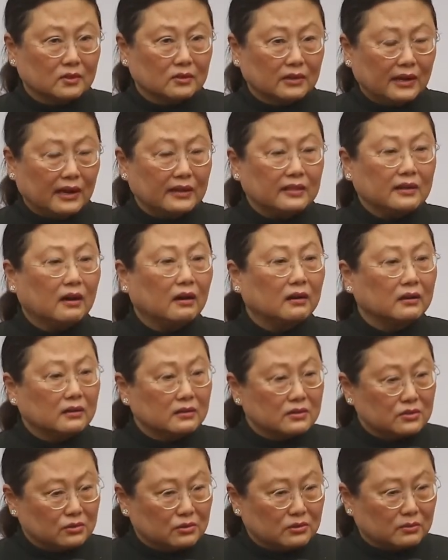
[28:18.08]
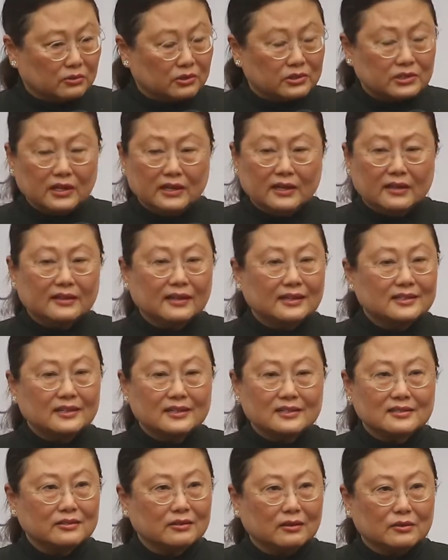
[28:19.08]
Okay, they are consumers. They're
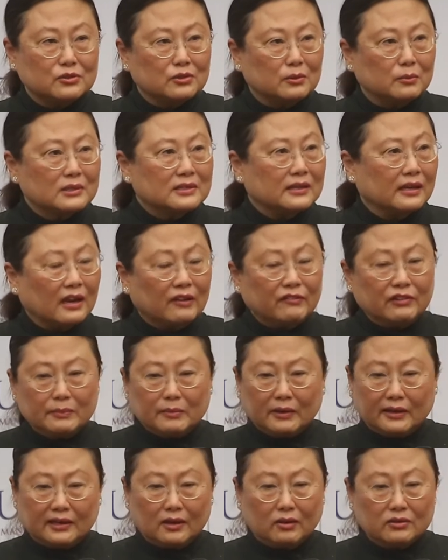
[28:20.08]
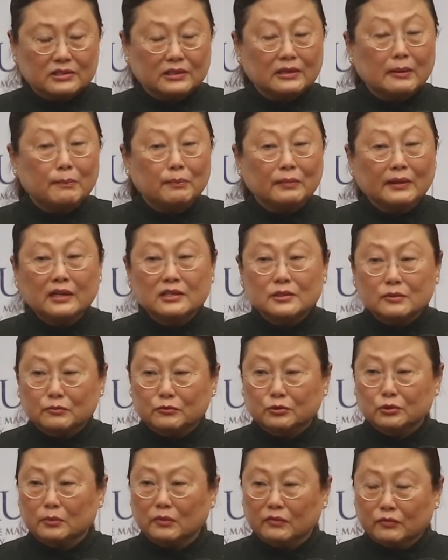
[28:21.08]
just consumers like everybody else. And the
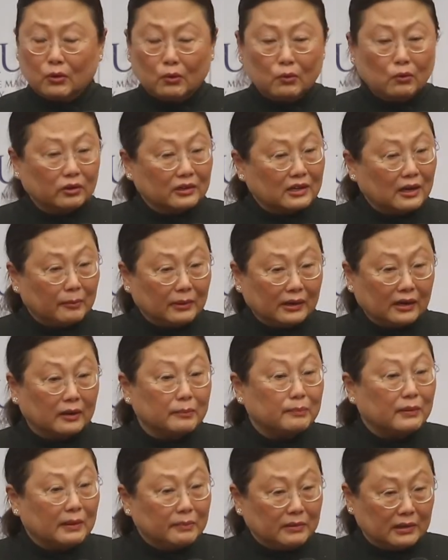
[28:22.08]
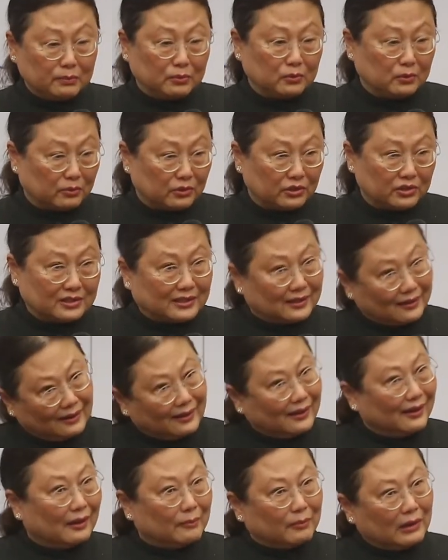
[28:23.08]
next group of cohort coming are baby boomers.
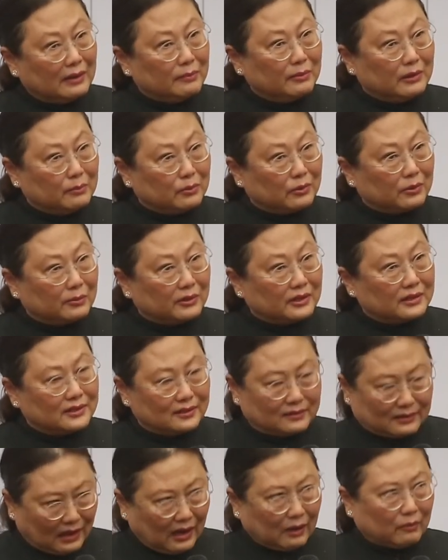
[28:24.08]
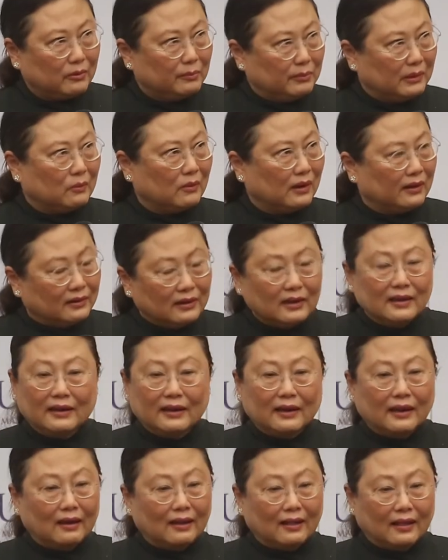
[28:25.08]
Baby boomers, I will be one,
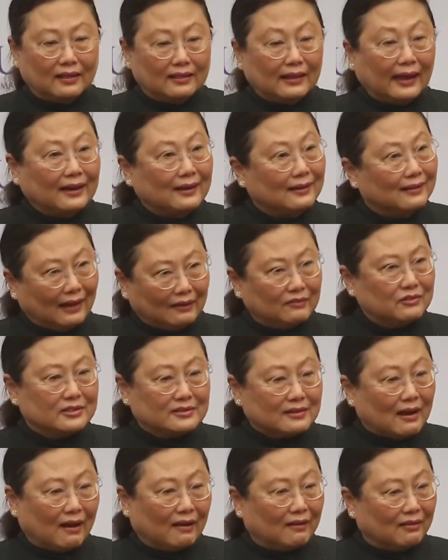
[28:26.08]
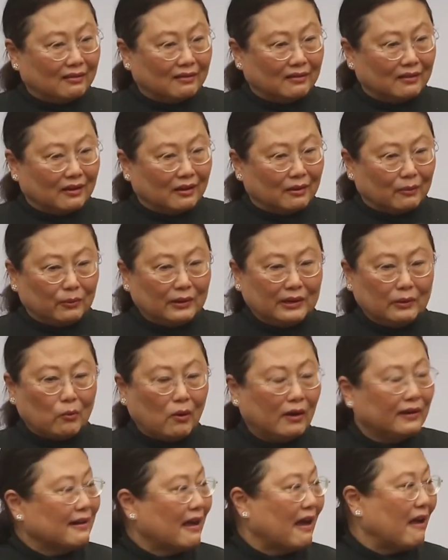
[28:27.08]
like lifestyle. We
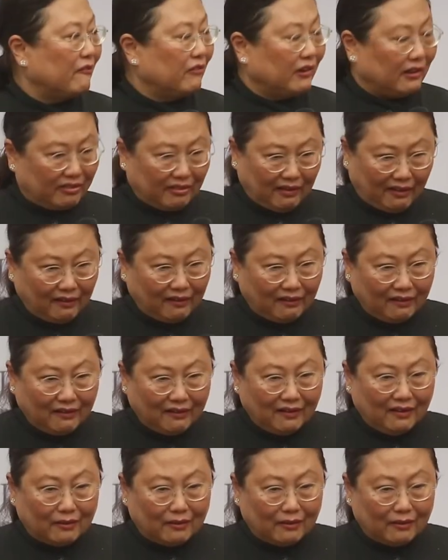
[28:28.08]
want everything.